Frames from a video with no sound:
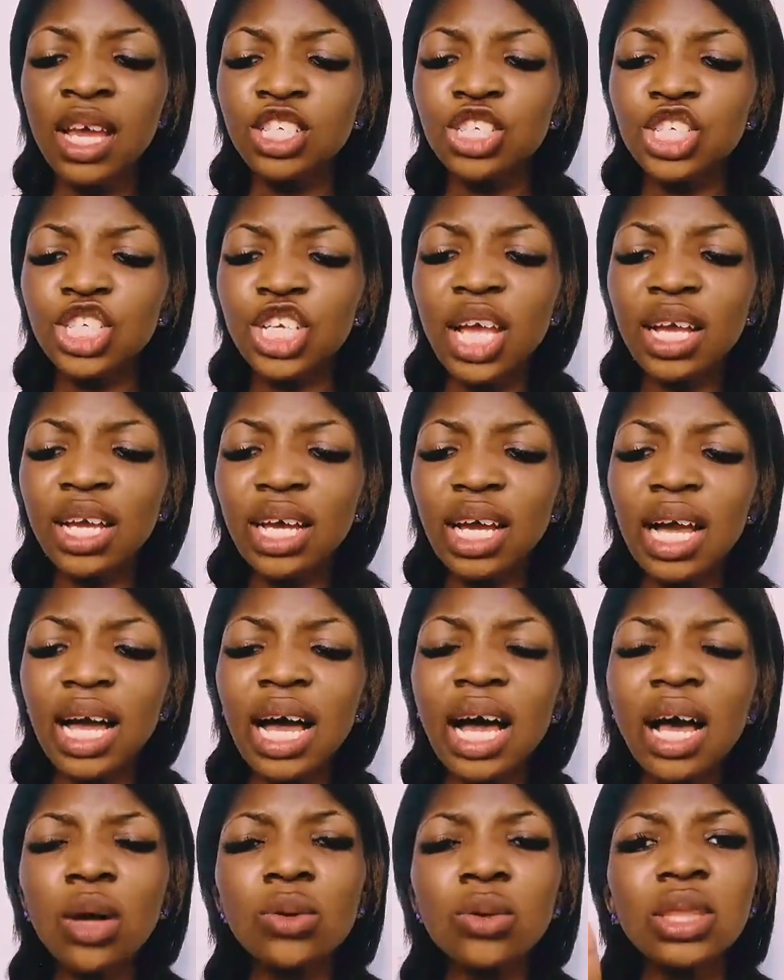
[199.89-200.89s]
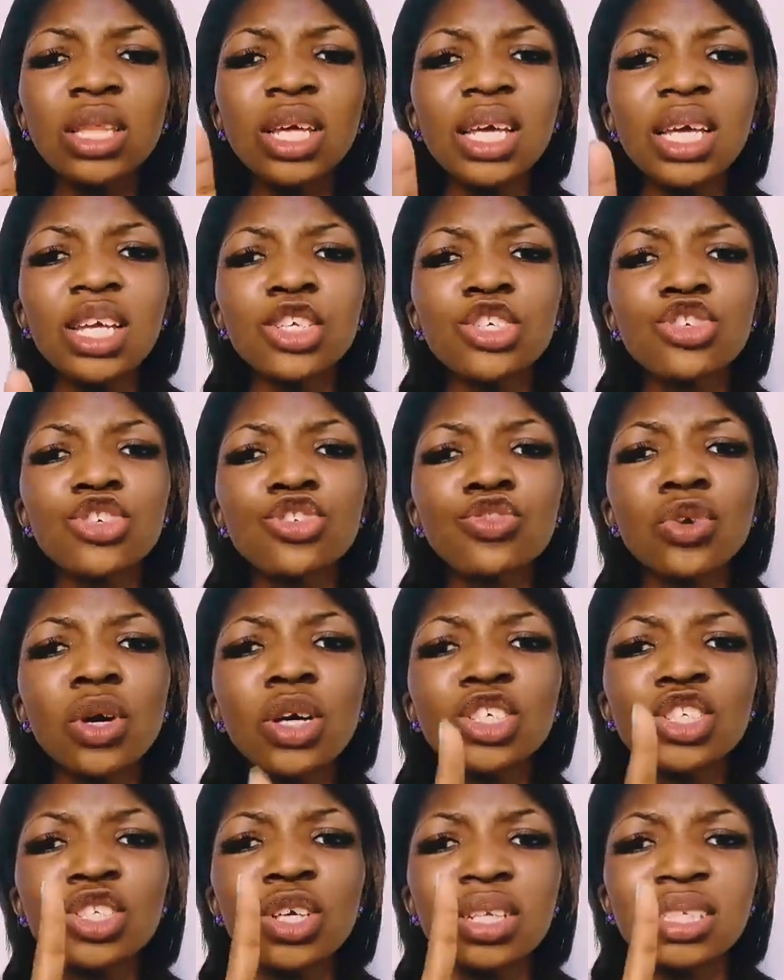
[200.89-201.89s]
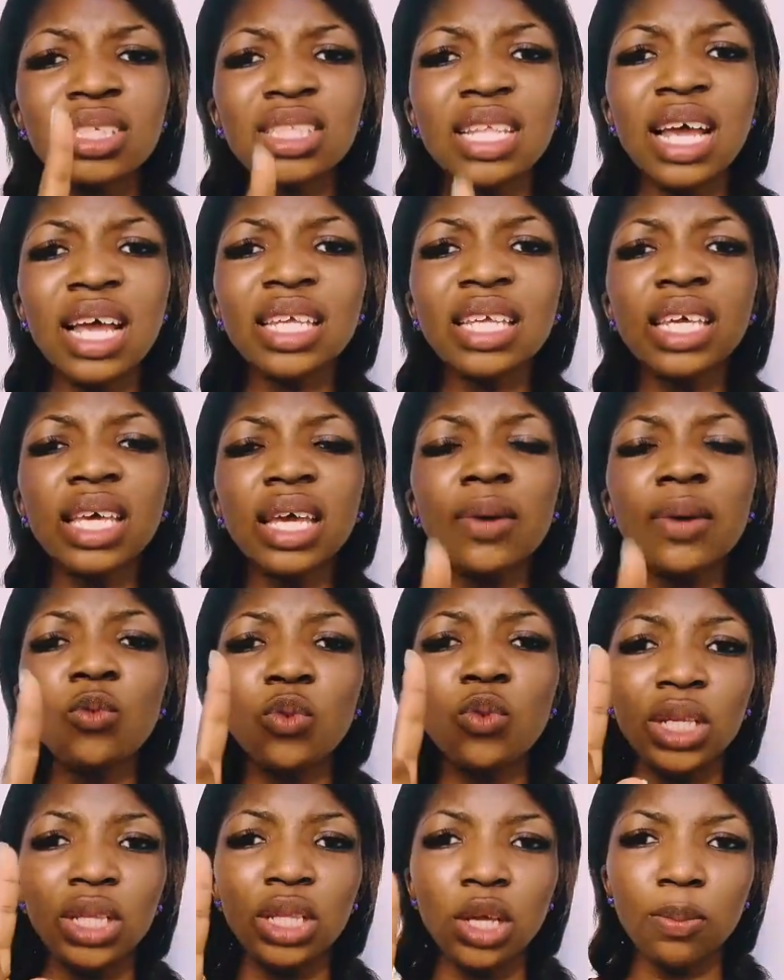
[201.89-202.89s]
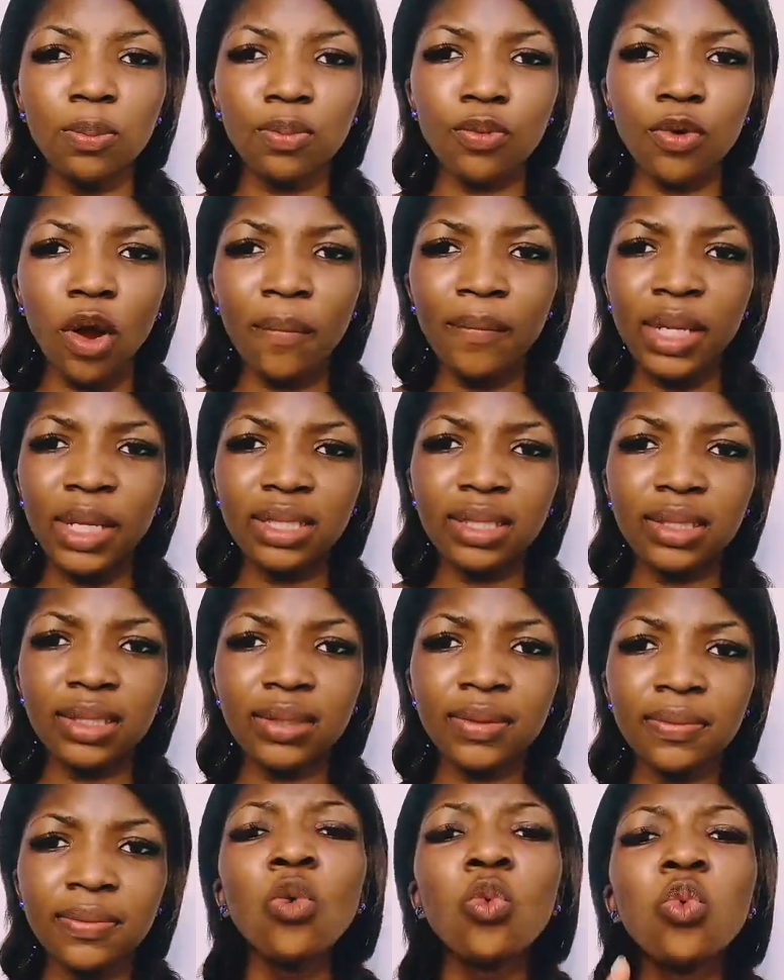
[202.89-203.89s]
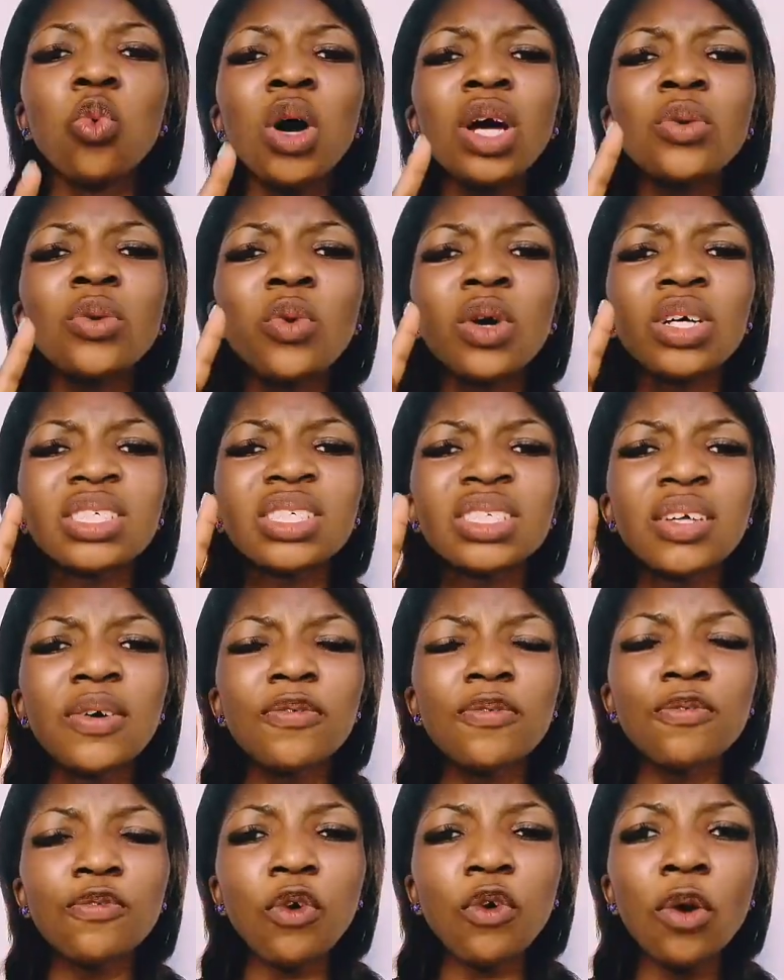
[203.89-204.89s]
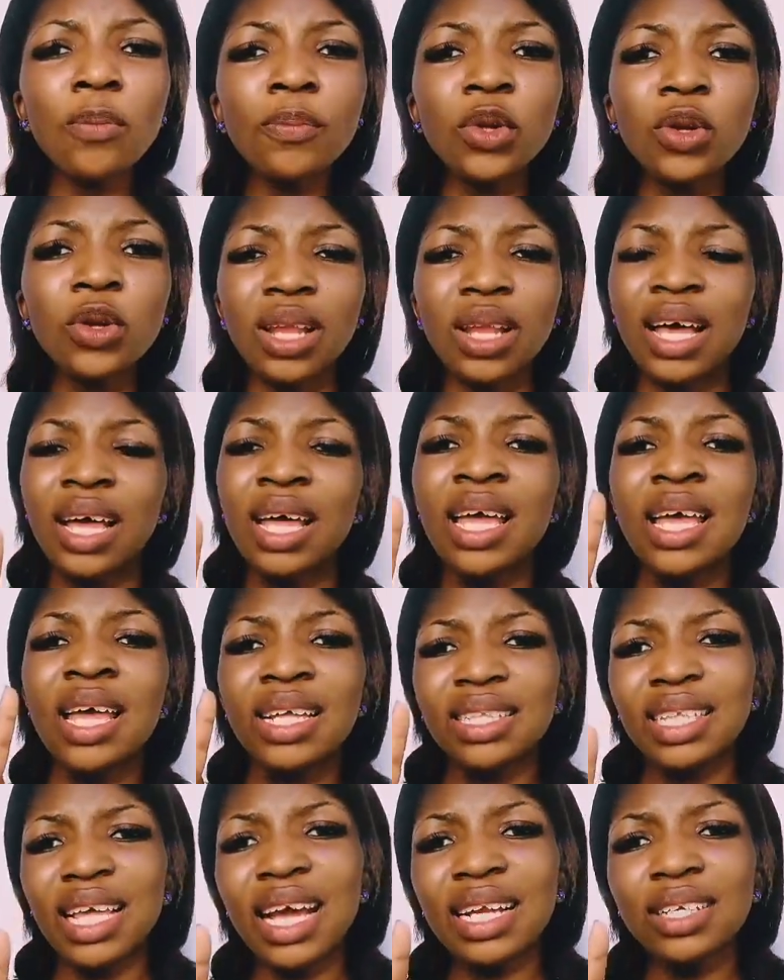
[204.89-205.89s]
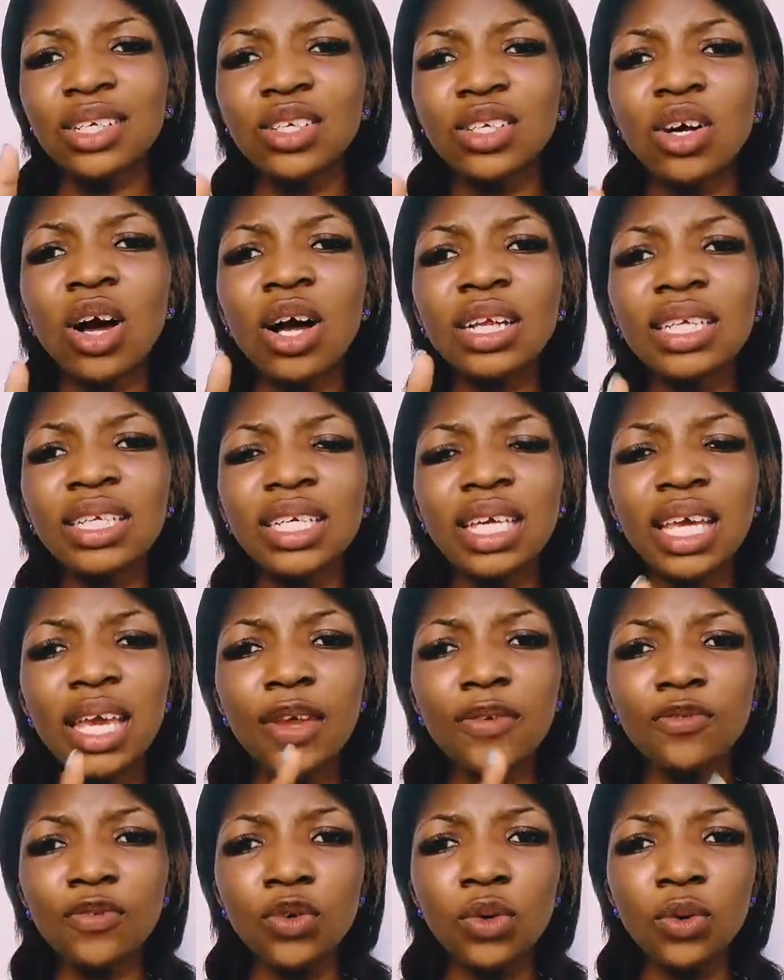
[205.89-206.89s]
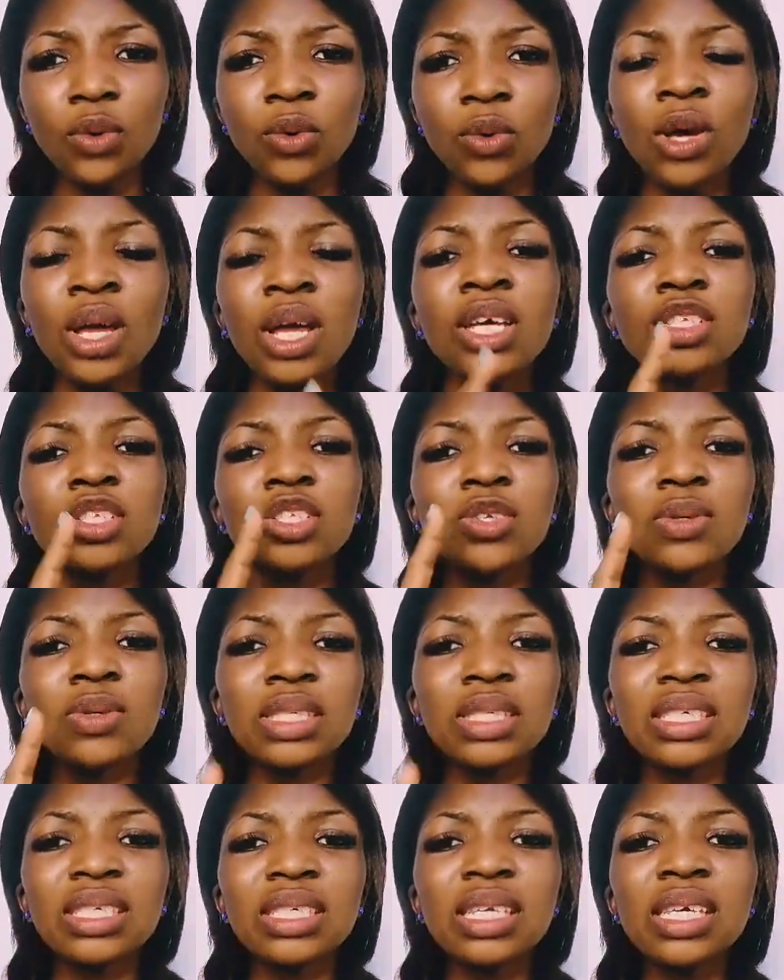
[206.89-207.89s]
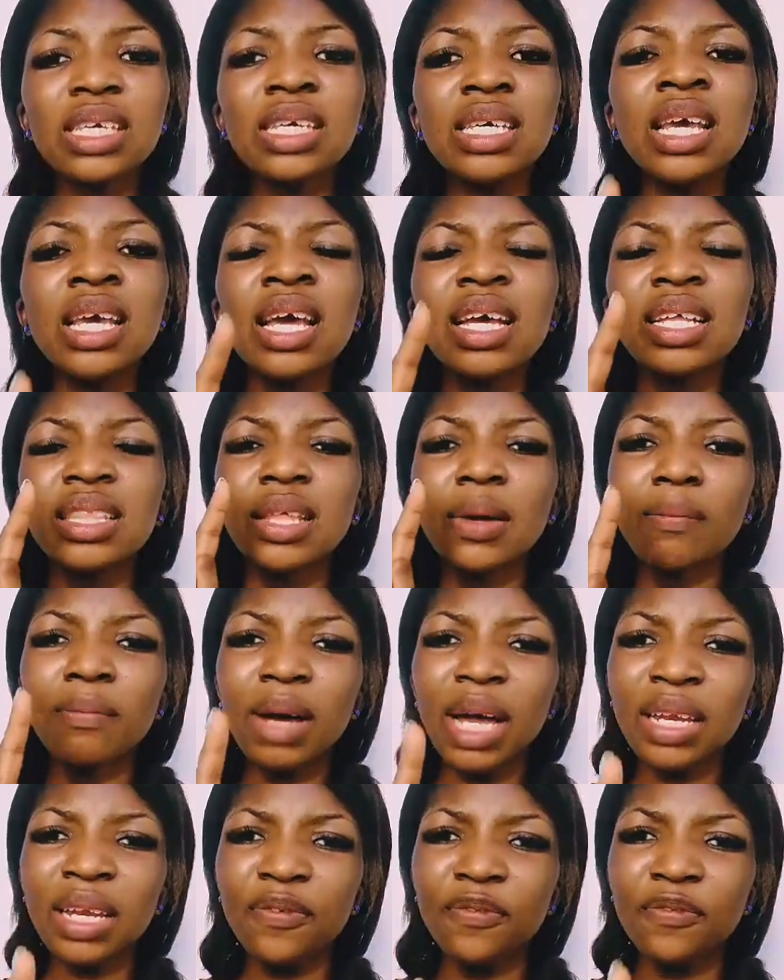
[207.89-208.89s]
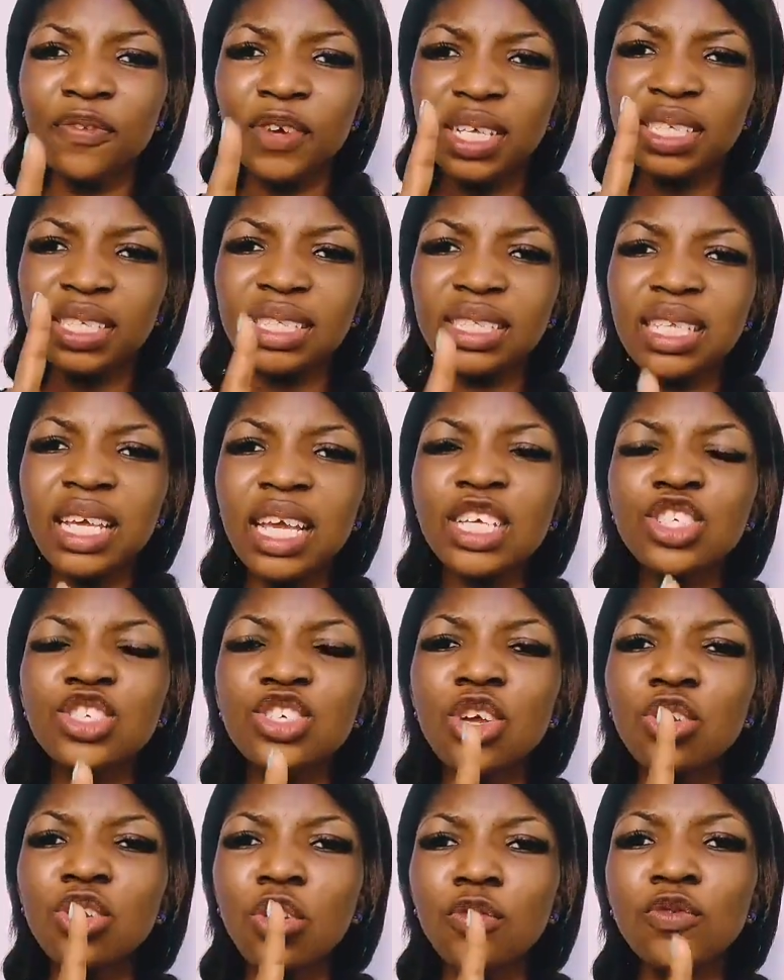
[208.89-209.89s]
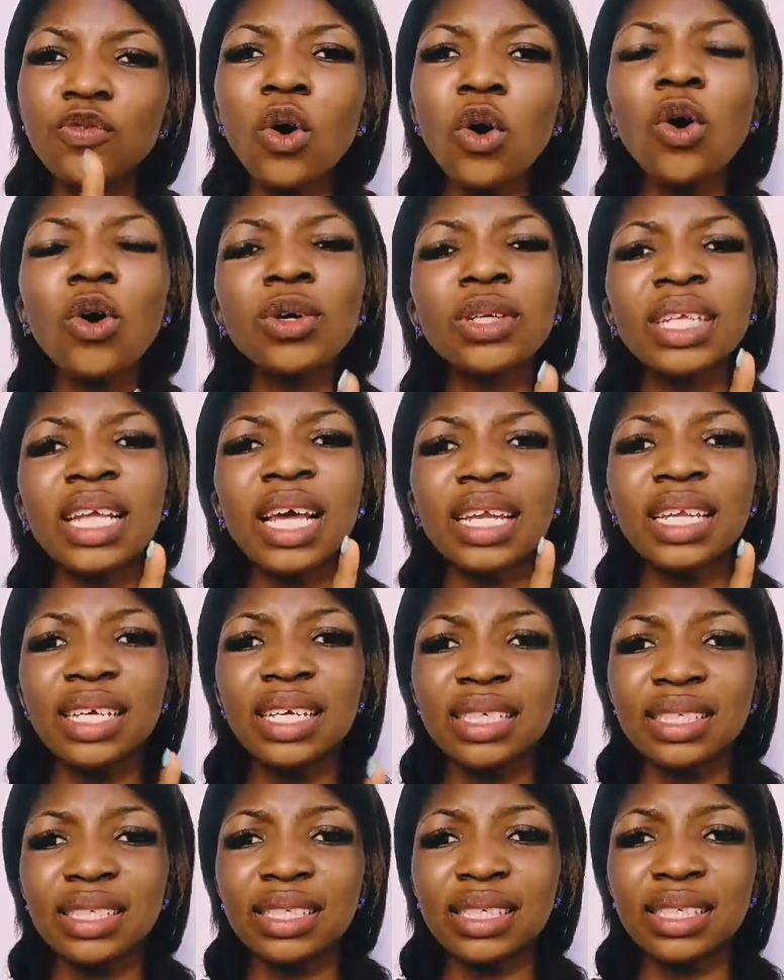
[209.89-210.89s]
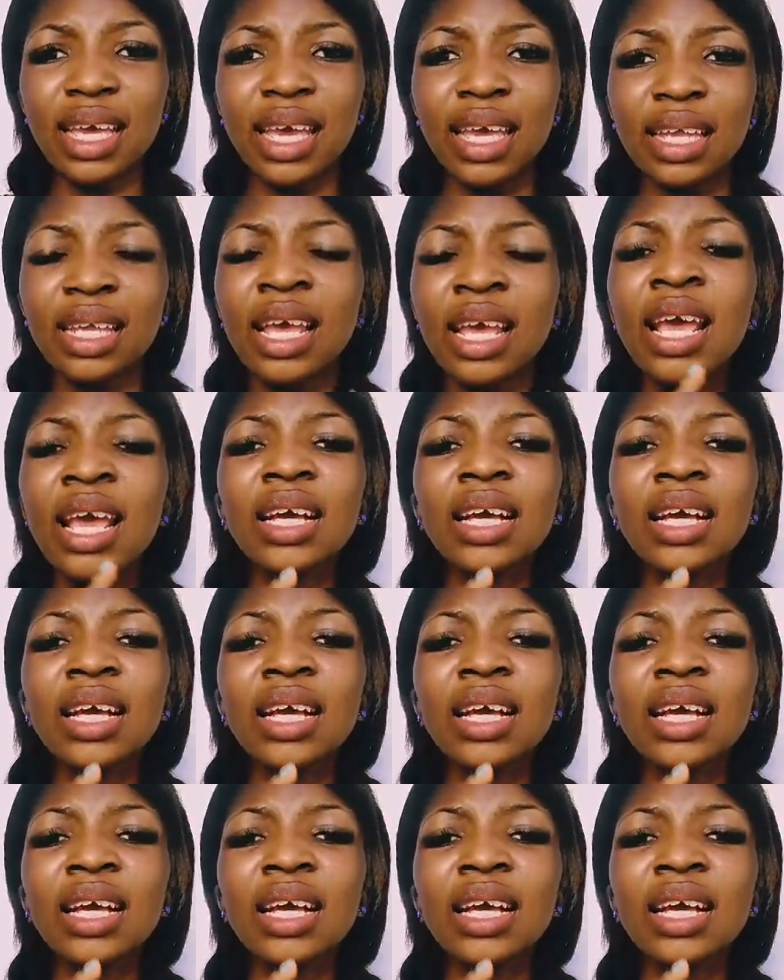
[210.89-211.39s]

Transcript: Check out the instructions that came with the promise. What was the formula that God gave you to see the manifestation of all that He said?